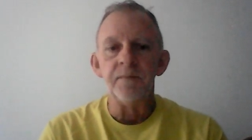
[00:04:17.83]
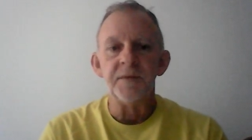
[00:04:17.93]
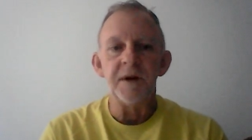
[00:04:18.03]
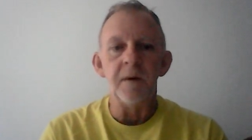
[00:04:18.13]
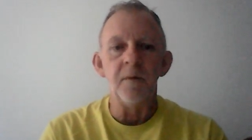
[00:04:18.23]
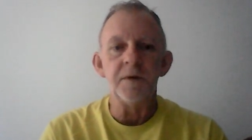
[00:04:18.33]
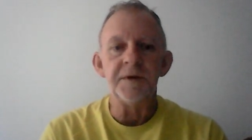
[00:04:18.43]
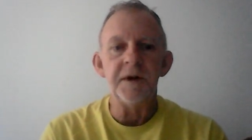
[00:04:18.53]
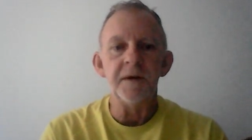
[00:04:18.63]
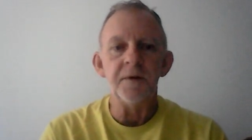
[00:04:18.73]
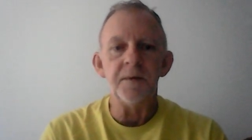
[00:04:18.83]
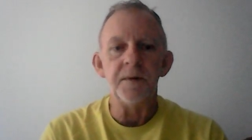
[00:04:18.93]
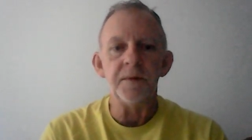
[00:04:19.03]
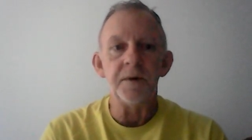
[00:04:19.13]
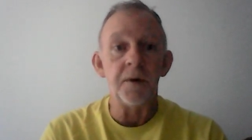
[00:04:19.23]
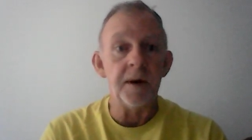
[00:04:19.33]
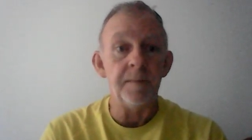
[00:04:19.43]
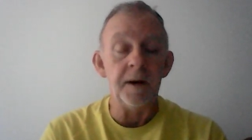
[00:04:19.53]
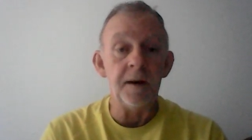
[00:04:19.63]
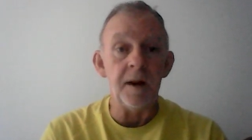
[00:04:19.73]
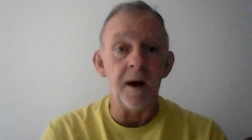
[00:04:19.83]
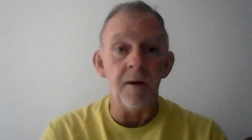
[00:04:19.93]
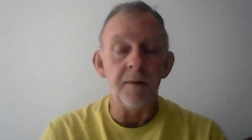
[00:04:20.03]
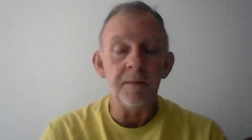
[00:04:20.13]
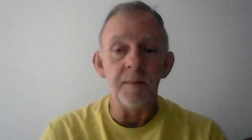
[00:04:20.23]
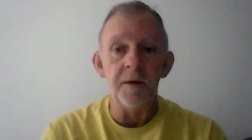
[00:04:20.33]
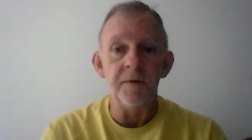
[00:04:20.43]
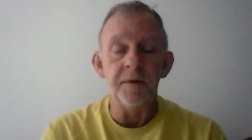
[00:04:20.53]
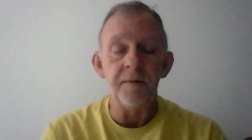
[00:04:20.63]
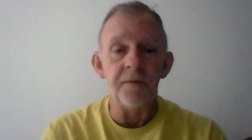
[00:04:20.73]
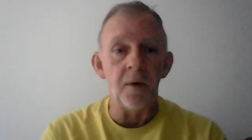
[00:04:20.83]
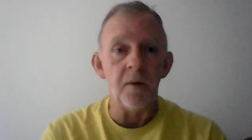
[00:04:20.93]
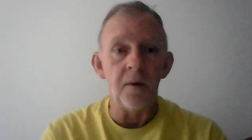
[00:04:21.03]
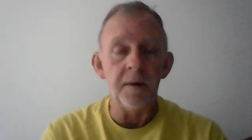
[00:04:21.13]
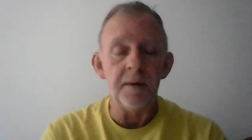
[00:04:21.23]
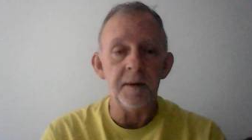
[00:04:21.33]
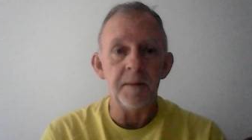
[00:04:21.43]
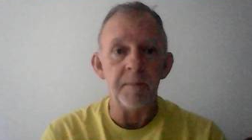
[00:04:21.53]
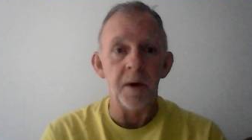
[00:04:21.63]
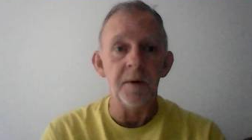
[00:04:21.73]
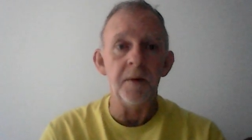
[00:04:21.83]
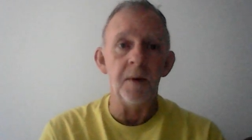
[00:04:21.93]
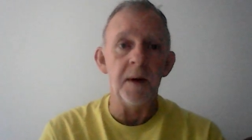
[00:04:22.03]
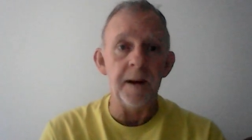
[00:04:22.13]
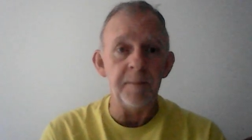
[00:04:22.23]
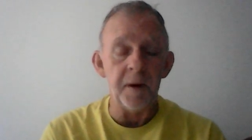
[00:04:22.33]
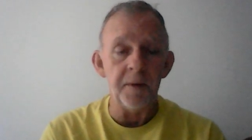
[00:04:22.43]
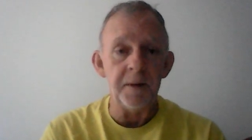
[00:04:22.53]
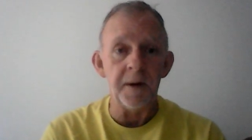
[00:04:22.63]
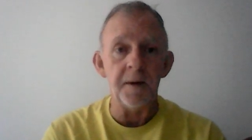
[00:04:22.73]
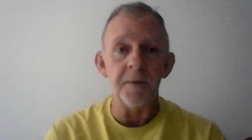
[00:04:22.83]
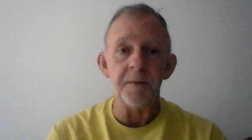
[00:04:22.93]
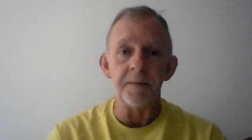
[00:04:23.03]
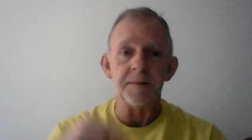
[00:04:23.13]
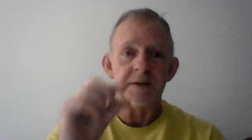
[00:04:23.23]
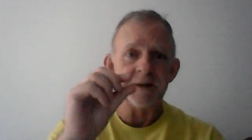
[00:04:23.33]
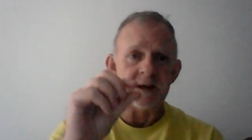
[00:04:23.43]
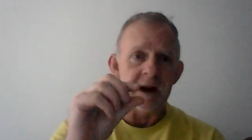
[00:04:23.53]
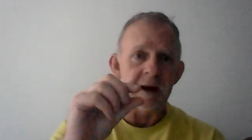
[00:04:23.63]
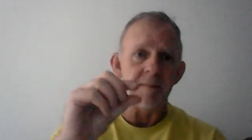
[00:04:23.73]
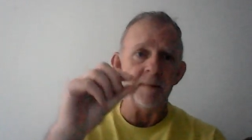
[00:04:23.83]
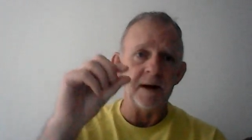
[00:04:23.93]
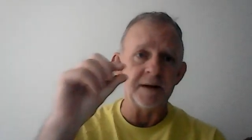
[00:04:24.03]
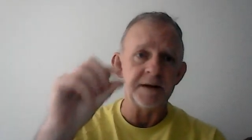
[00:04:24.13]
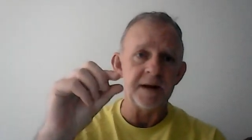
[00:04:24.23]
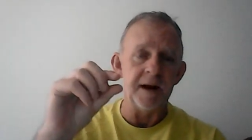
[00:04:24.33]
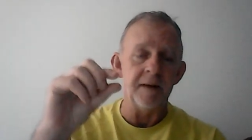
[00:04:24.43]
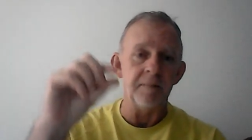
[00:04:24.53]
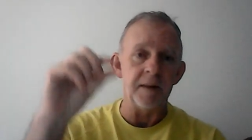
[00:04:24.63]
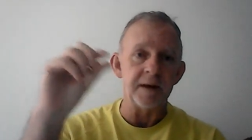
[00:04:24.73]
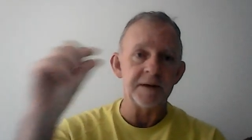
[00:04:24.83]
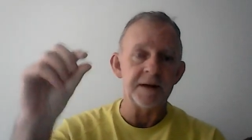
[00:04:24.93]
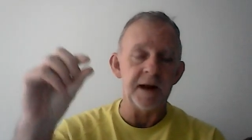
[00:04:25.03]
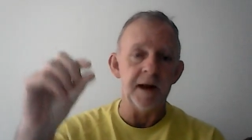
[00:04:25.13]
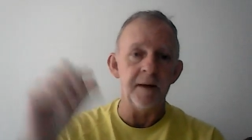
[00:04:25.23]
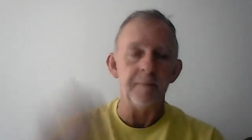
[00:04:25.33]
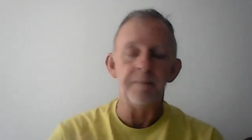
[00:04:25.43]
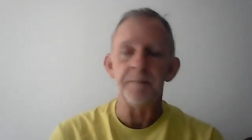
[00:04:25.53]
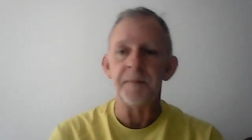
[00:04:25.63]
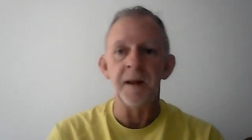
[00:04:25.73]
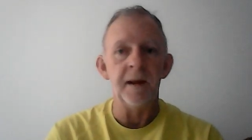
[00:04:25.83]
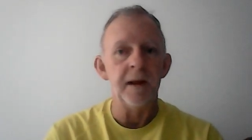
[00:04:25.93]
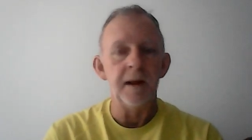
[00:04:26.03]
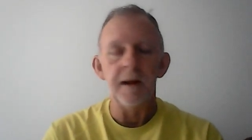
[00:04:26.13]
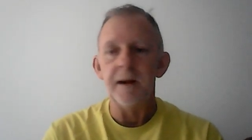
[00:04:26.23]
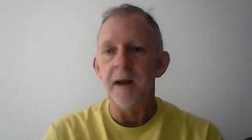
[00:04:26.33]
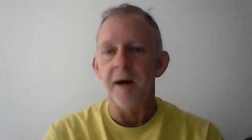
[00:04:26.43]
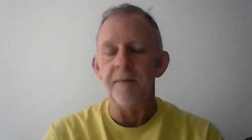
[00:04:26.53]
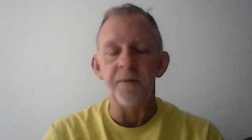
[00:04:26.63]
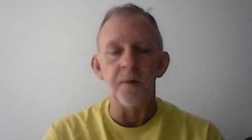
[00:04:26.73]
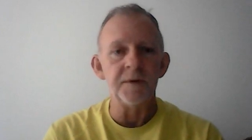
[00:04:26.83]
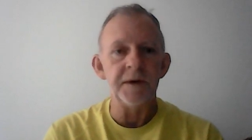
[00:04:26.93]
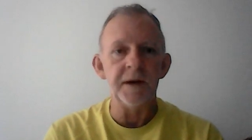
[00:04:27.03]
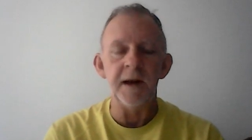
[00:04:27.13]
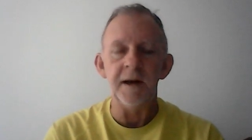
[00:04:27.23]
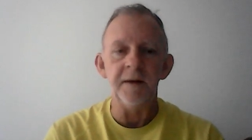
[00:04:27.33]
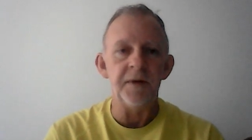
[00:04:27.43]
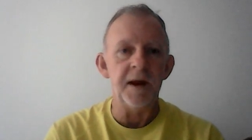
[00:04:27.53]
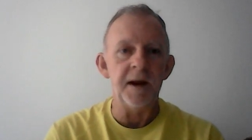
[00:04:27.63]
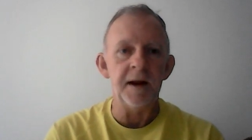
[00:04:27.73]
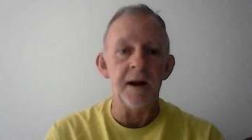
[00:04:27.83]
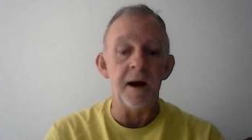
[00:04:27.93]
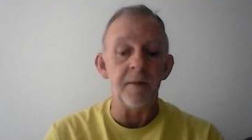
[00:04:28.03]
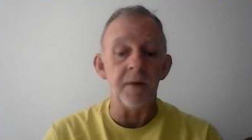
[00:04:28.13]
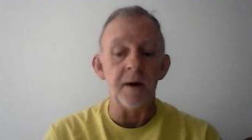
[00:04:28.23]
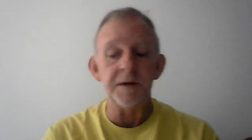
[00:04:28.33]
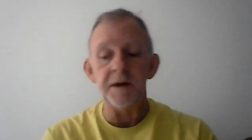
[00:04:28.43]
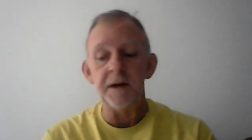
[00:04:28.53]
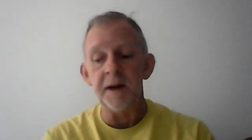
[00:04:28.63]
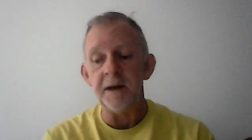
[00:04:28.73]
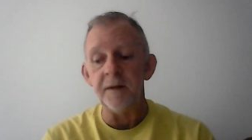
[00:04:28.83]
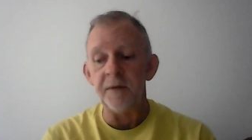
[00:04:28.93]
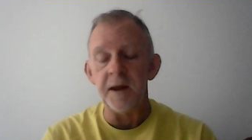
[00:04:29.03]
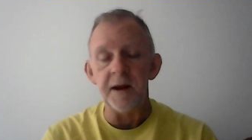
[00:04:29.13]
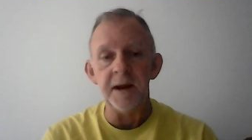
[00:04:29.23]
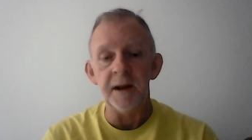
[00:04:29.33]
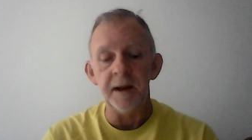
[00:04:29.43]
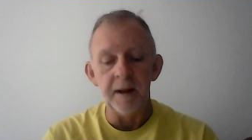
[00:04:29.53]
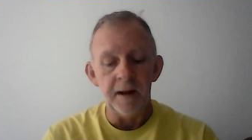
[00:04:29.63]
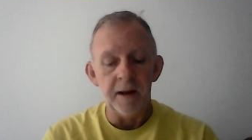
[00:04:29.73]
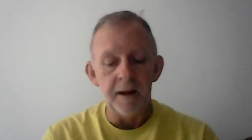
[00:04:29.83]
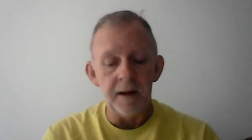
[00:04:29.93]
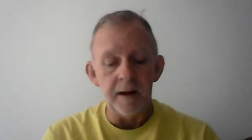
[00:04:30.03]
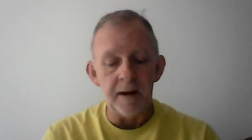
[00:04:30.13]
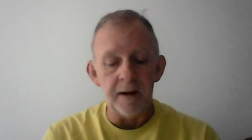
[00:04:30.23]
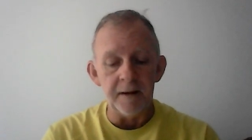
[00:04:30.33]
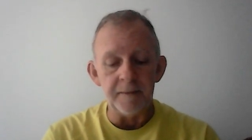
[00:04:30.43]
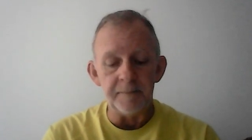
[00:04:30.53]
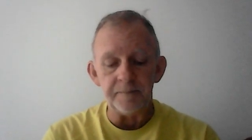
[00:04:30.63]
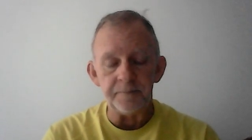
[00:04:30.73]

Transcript: So we're still creeping along, moving forward, poco a poco, step by step by step, not forcing anything, not rushing anything. Uh,